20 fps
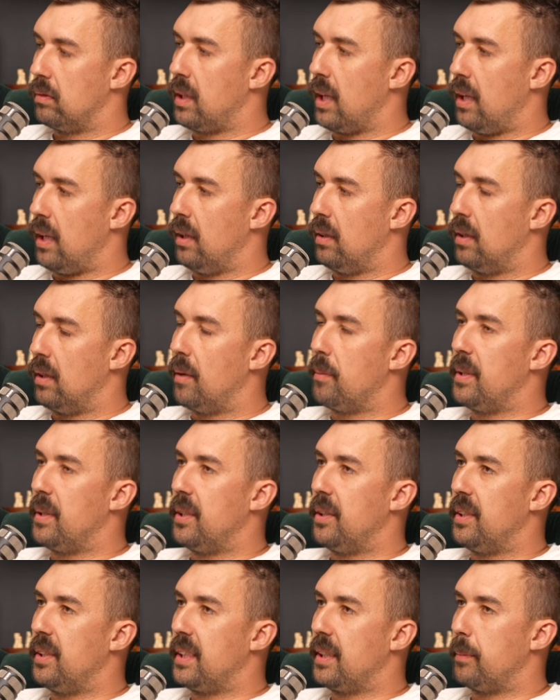Yeah. yeah. I've been
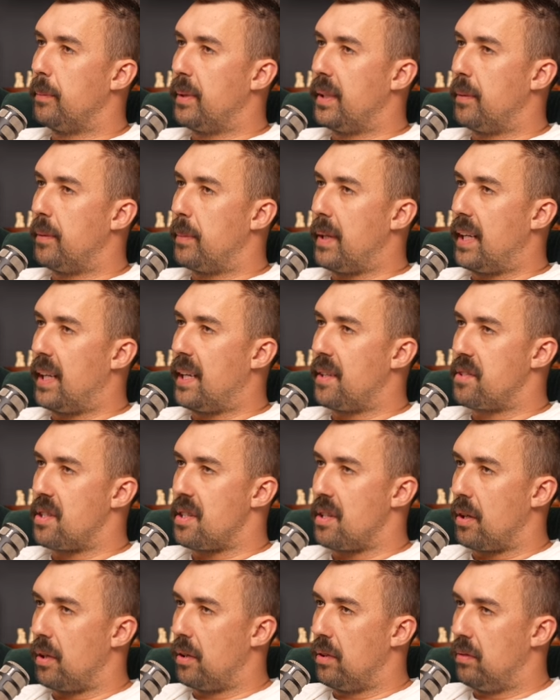learning a bit about S
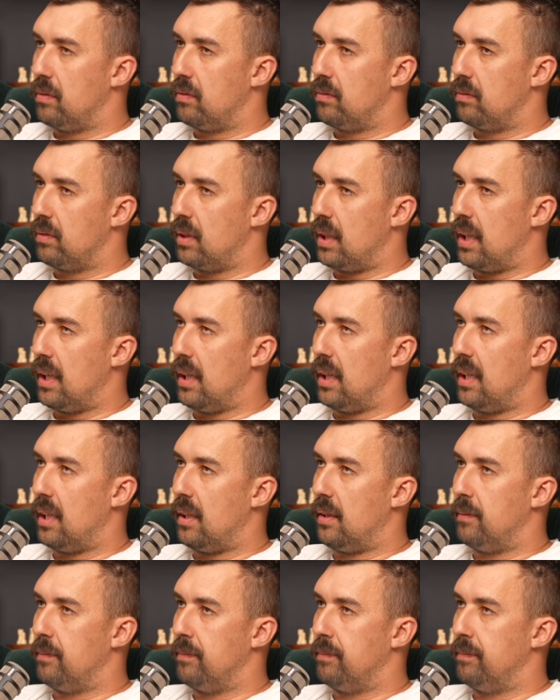E O. Yeah.
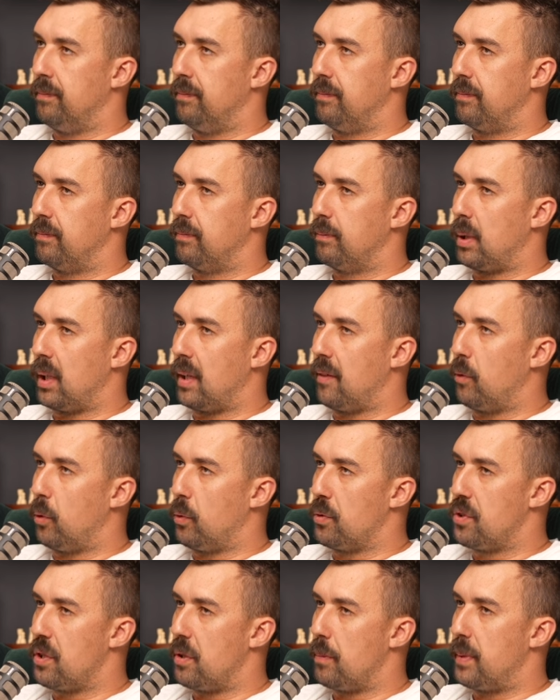Um, But I've
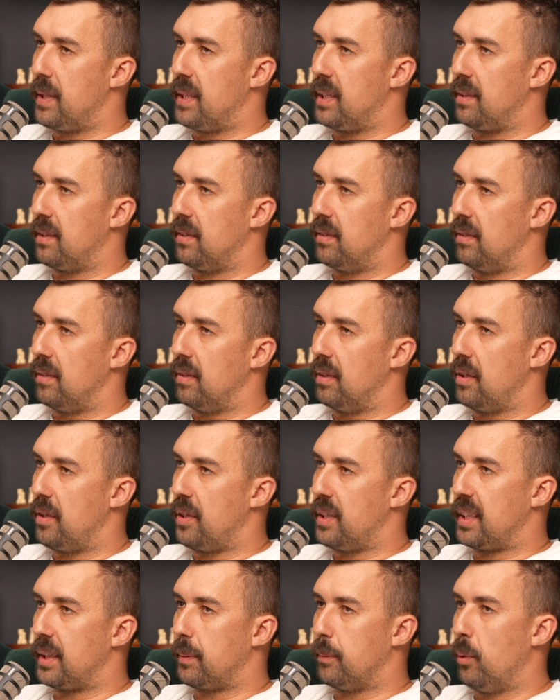also been
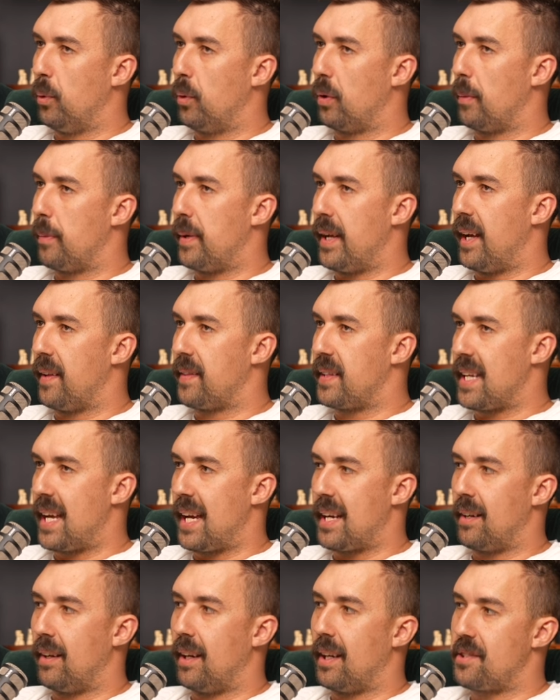learning more about the
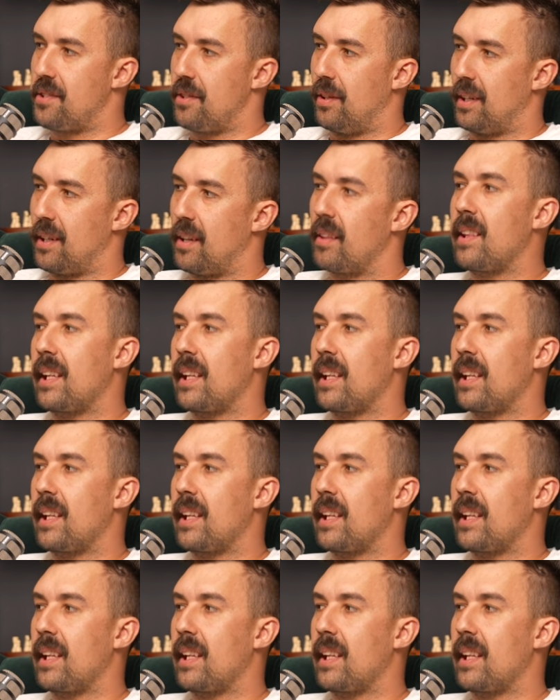A I side of